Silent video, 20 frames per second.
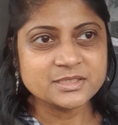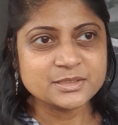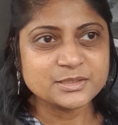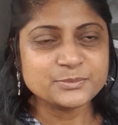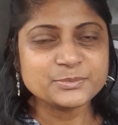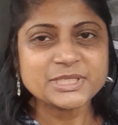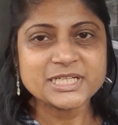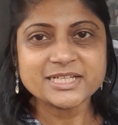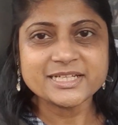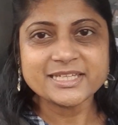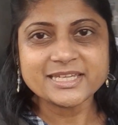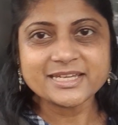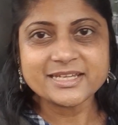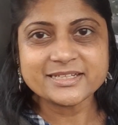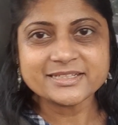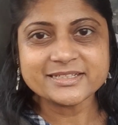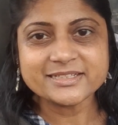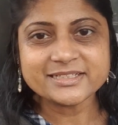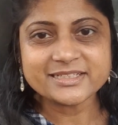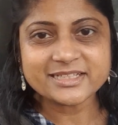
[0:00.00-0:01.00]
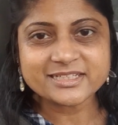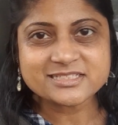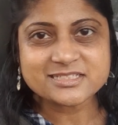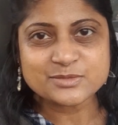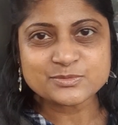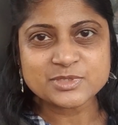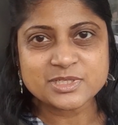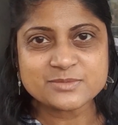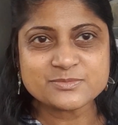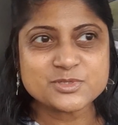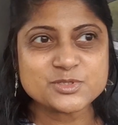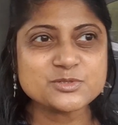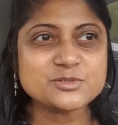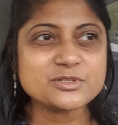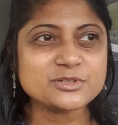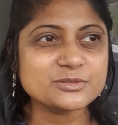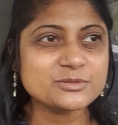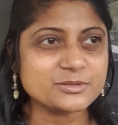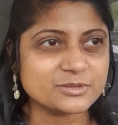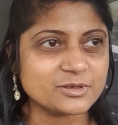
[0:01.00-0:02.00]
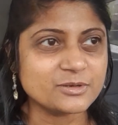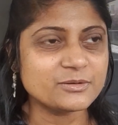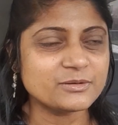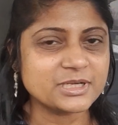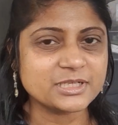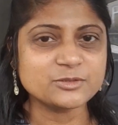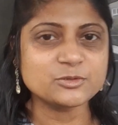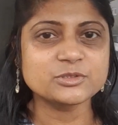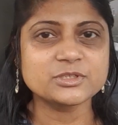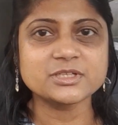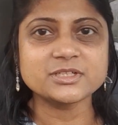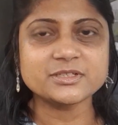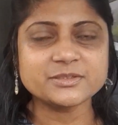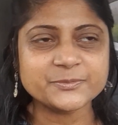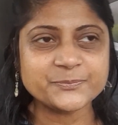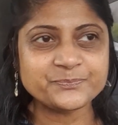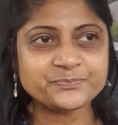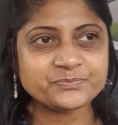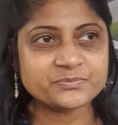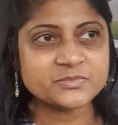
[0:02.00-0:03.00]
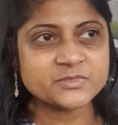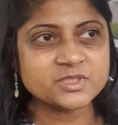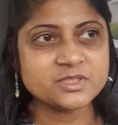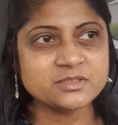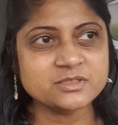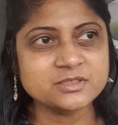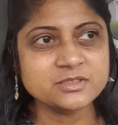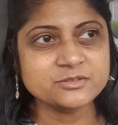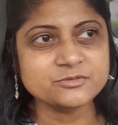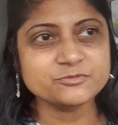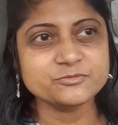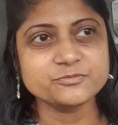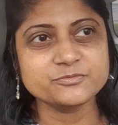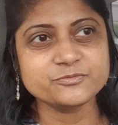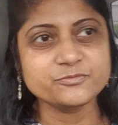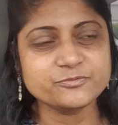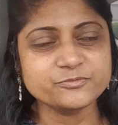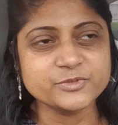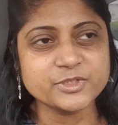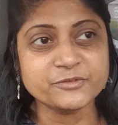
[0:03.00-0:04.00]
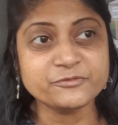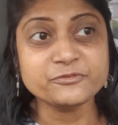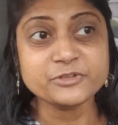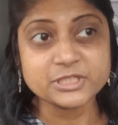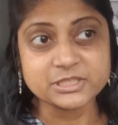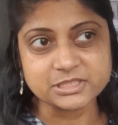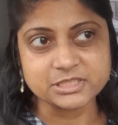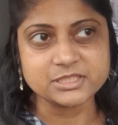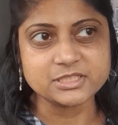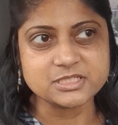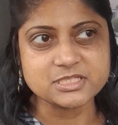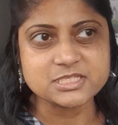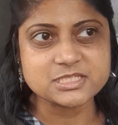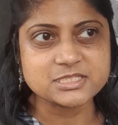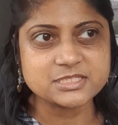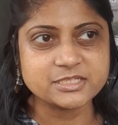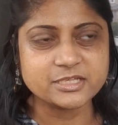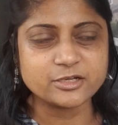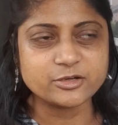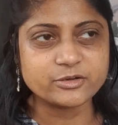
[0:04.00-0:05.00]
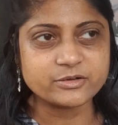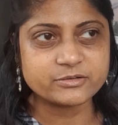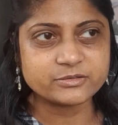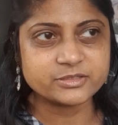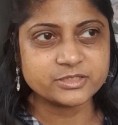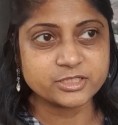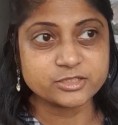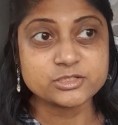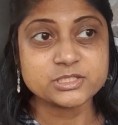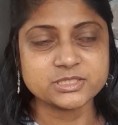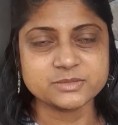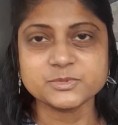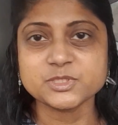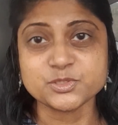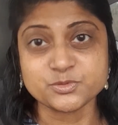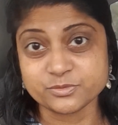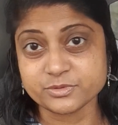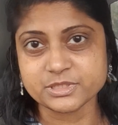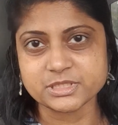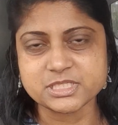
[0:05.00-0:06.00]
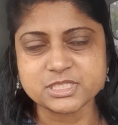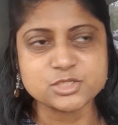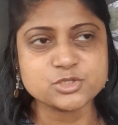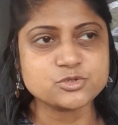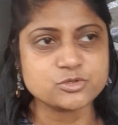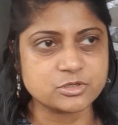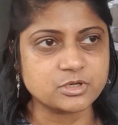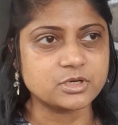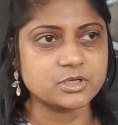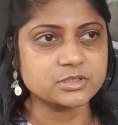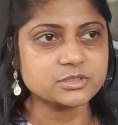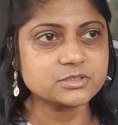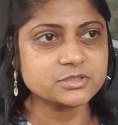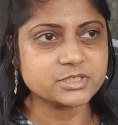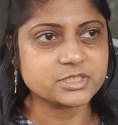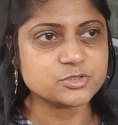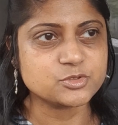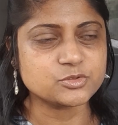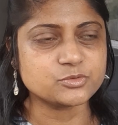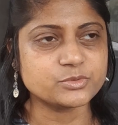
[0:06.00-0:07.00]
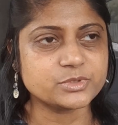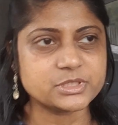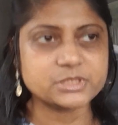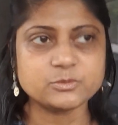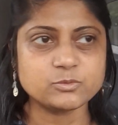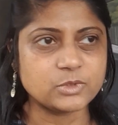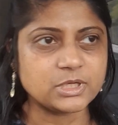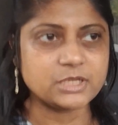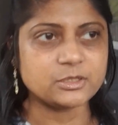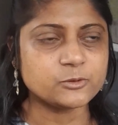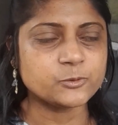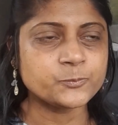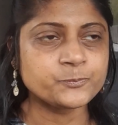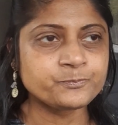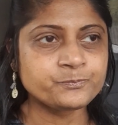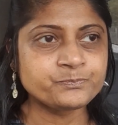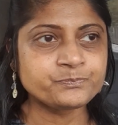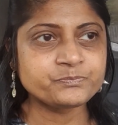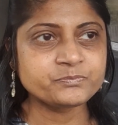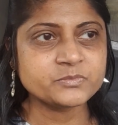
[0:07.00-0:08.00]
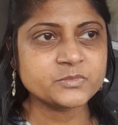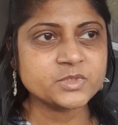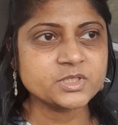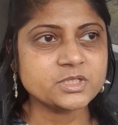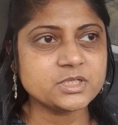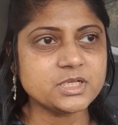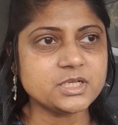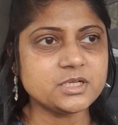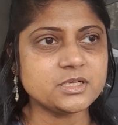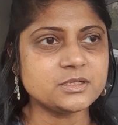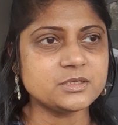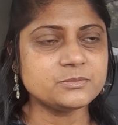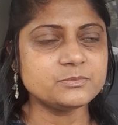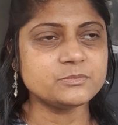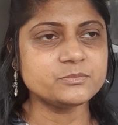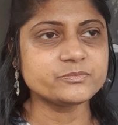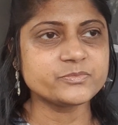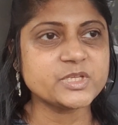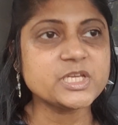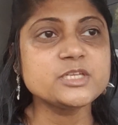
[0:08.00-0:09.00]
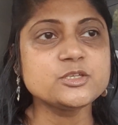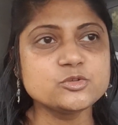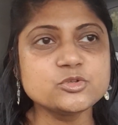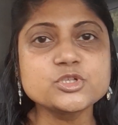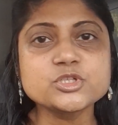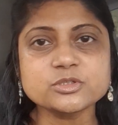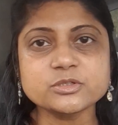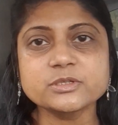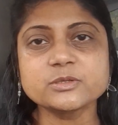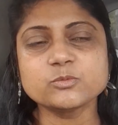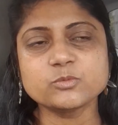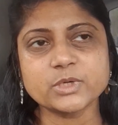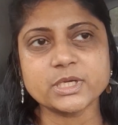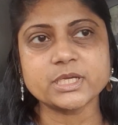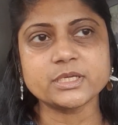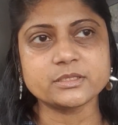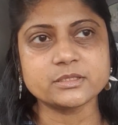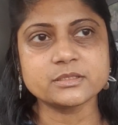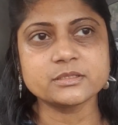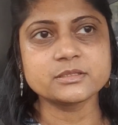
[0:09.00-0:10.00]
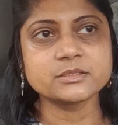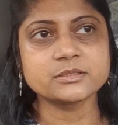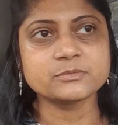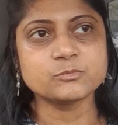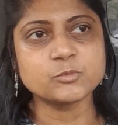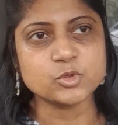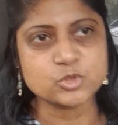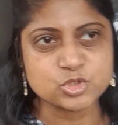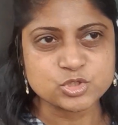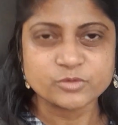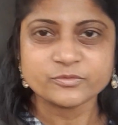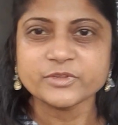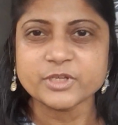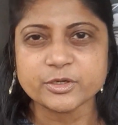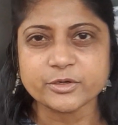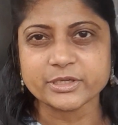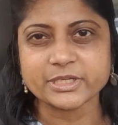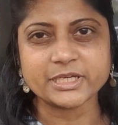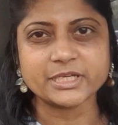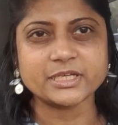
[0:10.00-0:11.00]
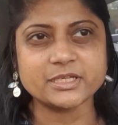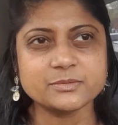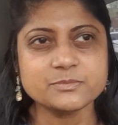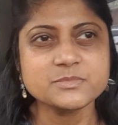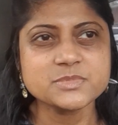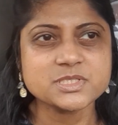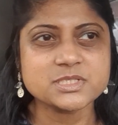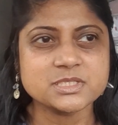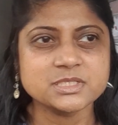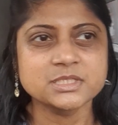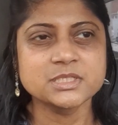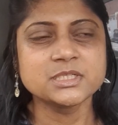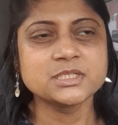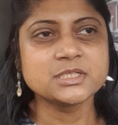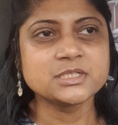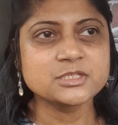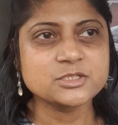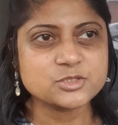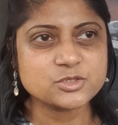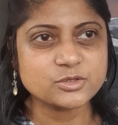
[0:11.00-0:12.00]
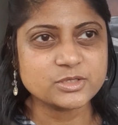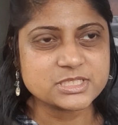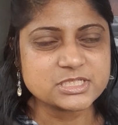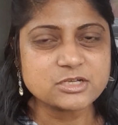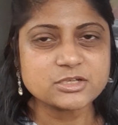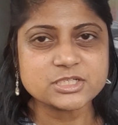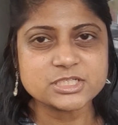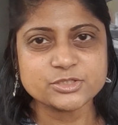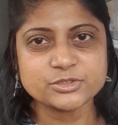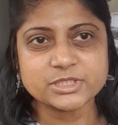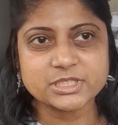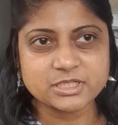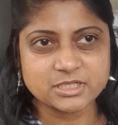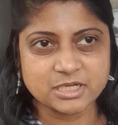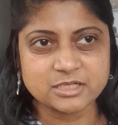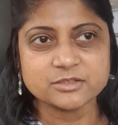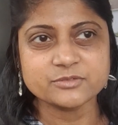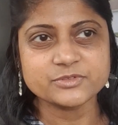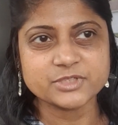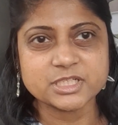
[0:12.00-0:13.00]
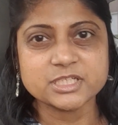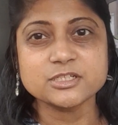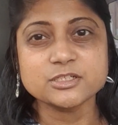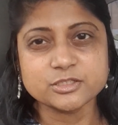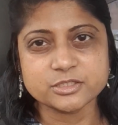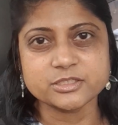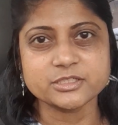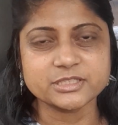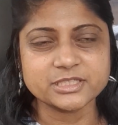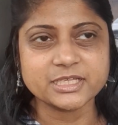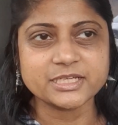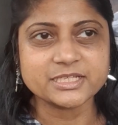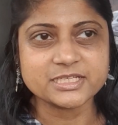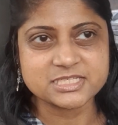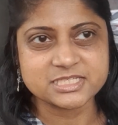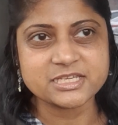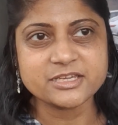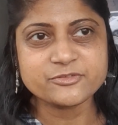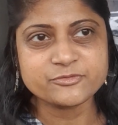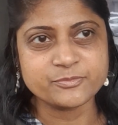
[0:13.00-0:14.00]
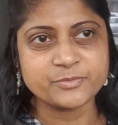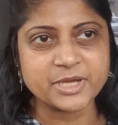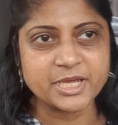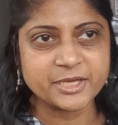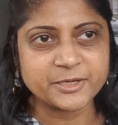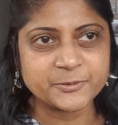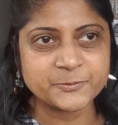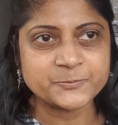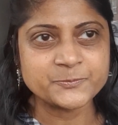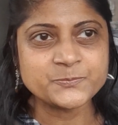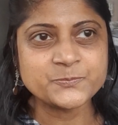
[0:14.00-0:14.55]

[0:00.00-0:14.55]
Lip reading: But again, like sometimes you don't know. I know the Phillies, their team is really strong. They do really well. They usually win most of their games, so it's actually kind of like a good like safe bet.